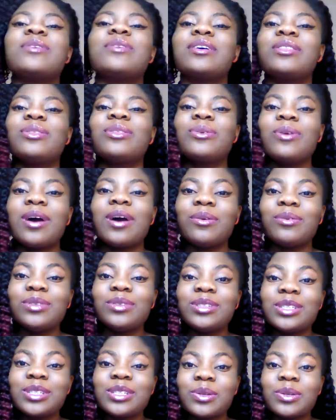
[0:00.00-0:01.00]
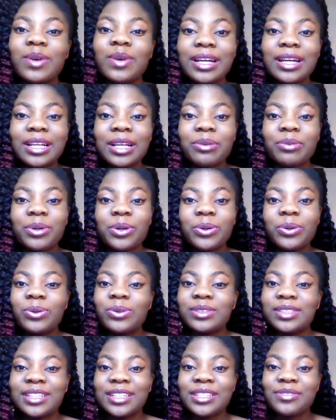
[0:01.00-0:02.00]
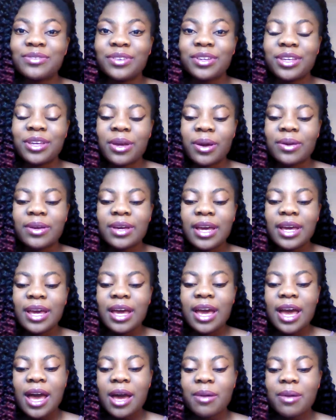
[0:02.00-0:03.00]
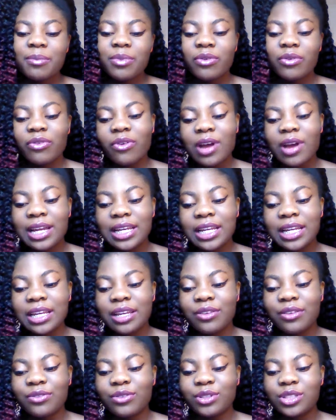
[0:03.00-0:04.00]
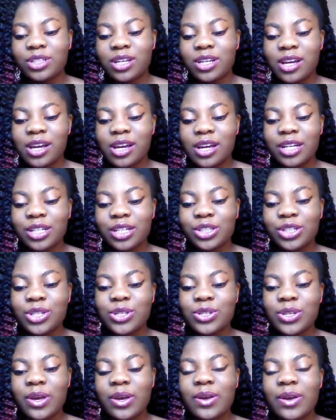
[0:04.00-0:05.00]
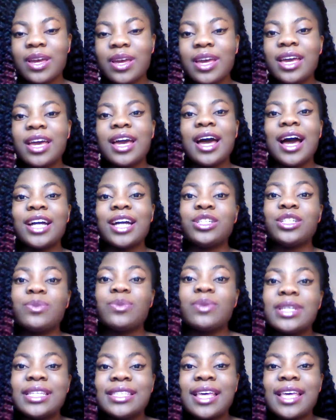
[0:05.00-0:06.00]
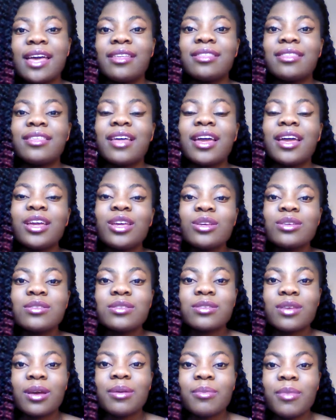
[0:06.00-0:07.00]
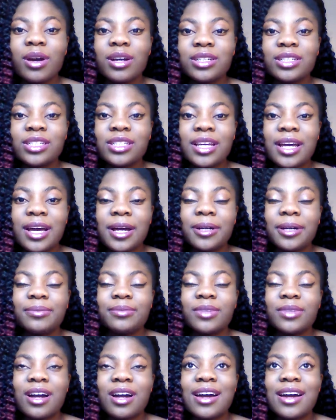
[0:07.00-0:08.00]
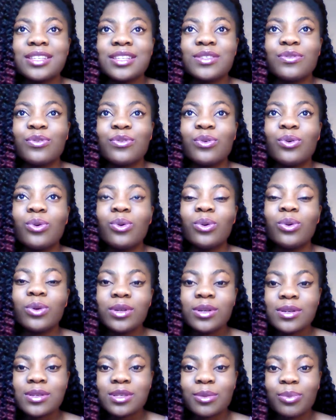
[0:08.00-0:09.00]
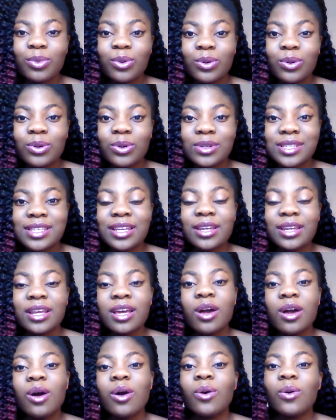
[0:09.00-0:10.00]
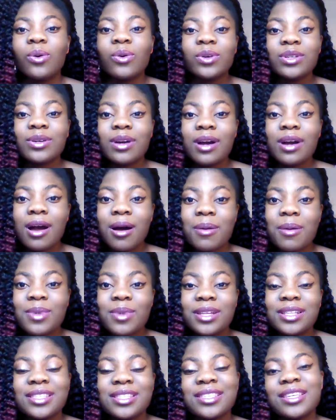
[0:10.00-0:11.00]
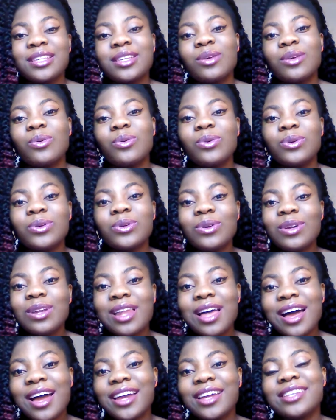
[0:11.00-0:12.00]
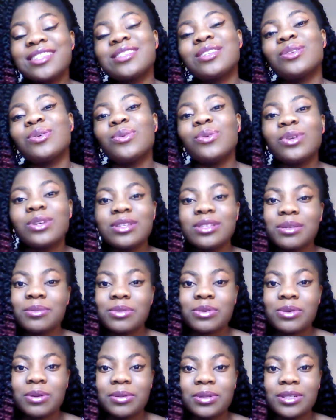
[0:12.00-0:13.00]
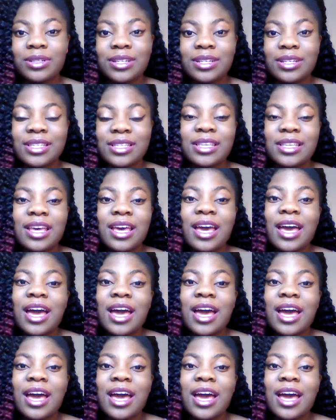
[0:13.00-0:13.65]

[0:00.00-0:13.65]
so I thought I would just quickly record this video before I leave for church. So I just want to say thank you so much guys for all your support and all your comments and all your likes and all your subscriptions,